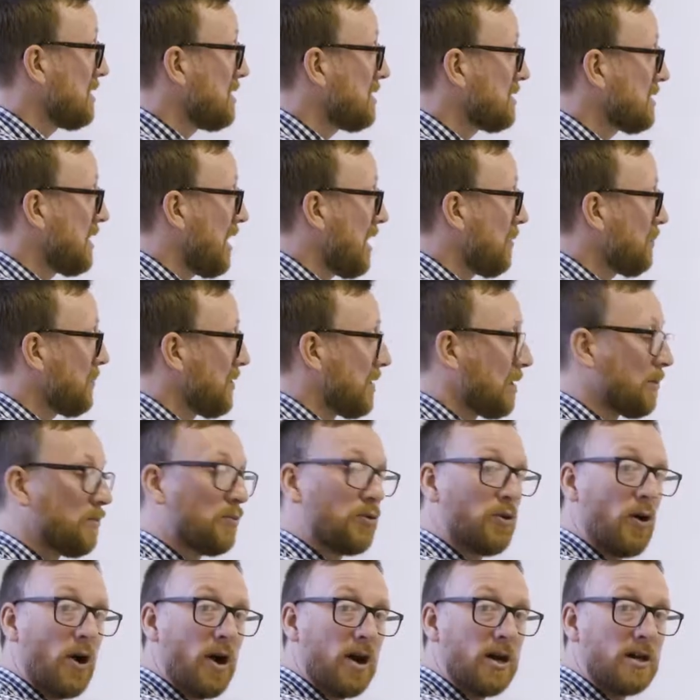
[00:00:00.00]
is happening
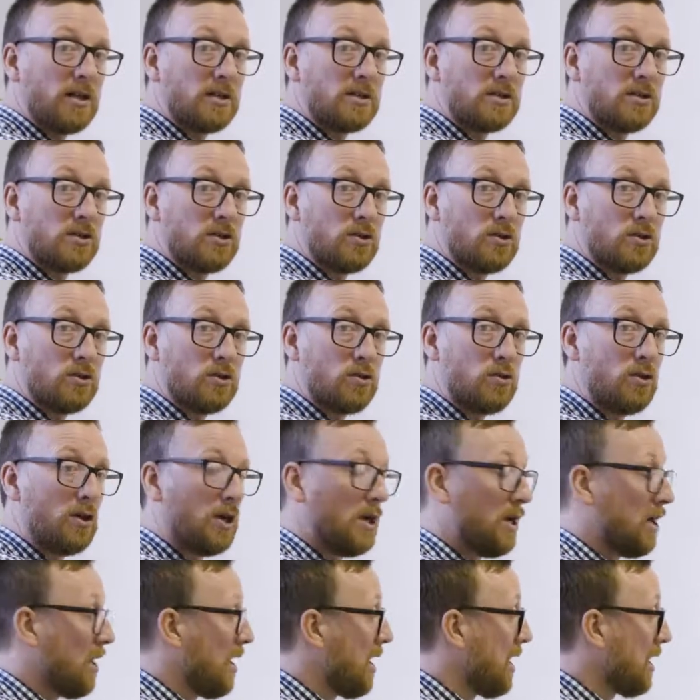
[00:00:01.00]
prior to
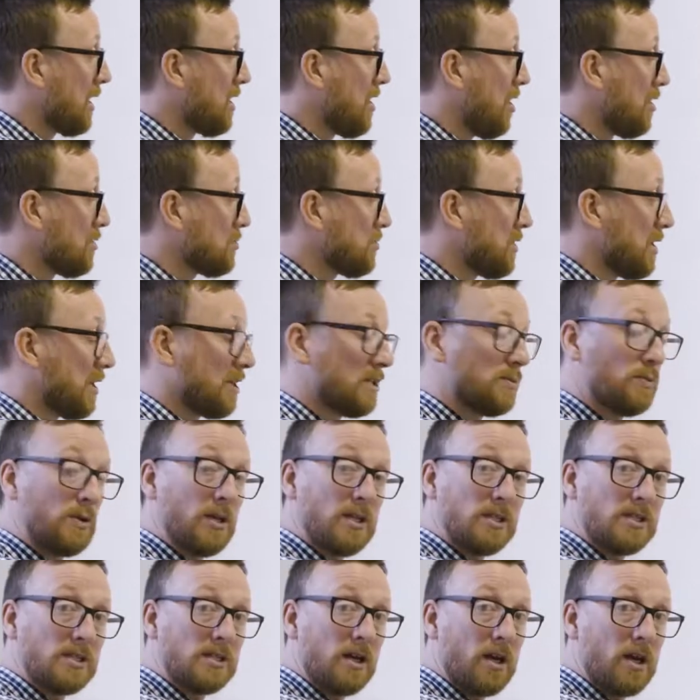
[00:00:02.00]
contracts
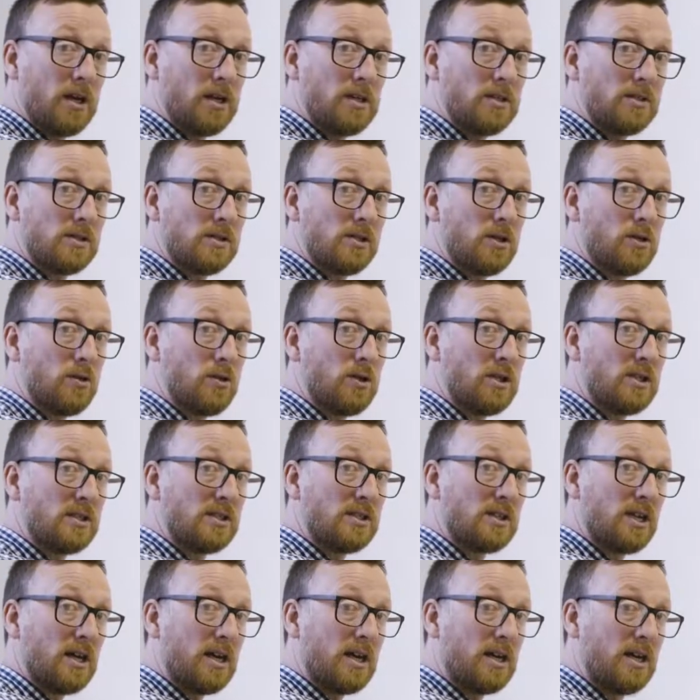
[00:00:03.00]
being signed, so
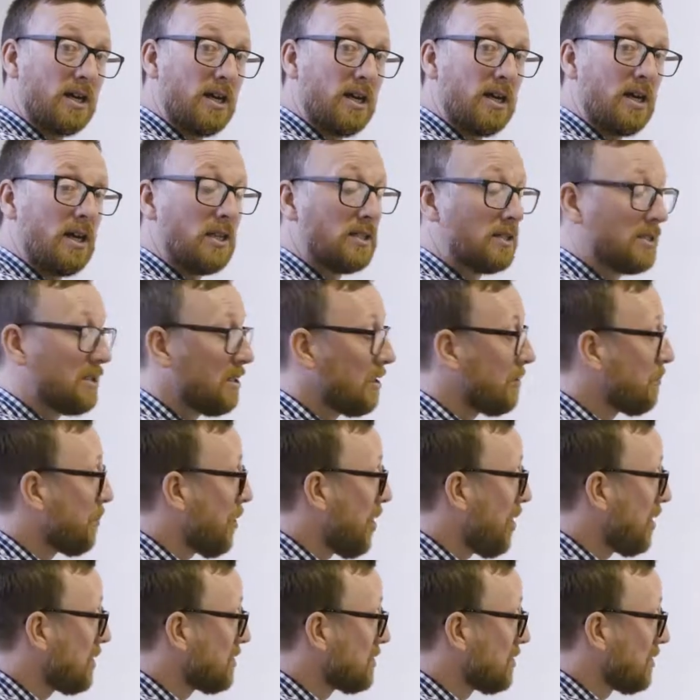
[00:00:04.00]
it's still
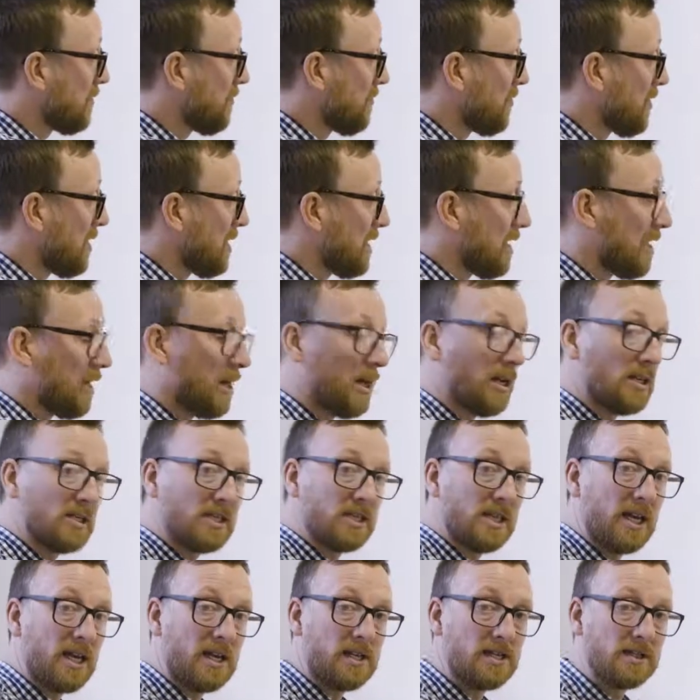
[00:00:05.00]
part of the
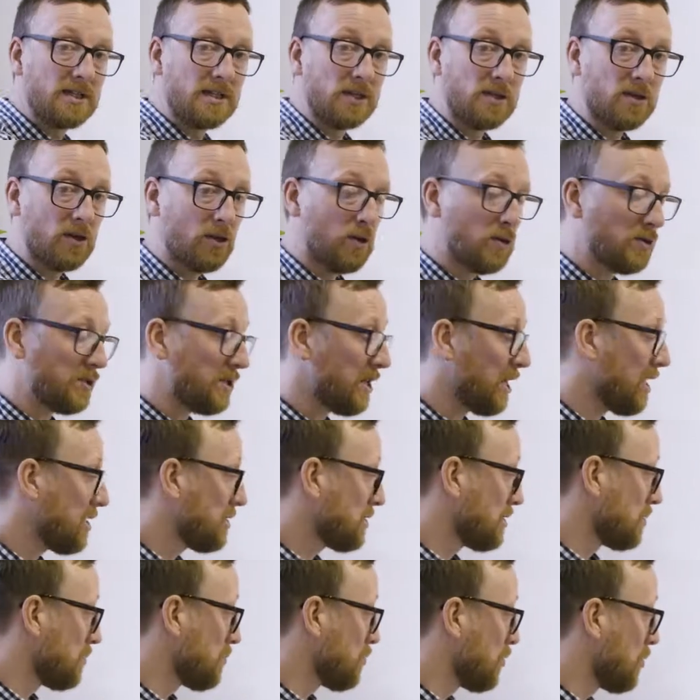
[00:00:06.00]
sales and
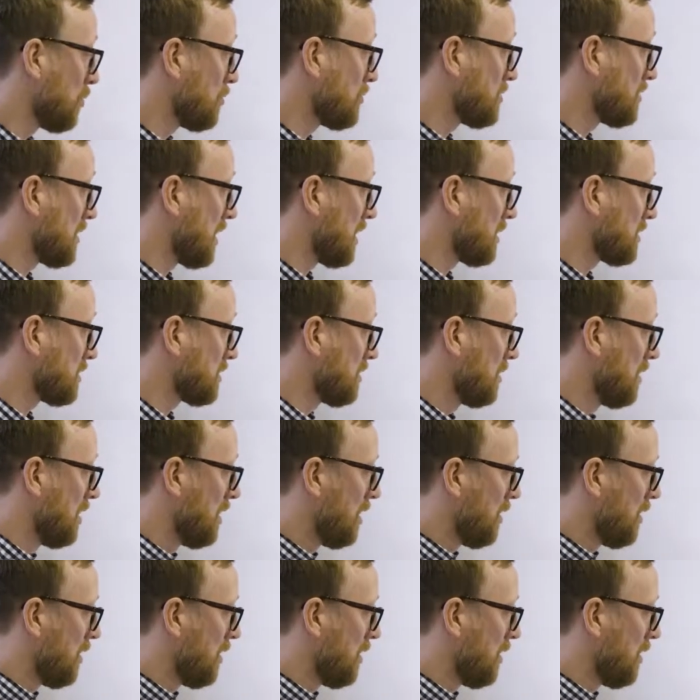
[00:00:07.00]
negotiation process.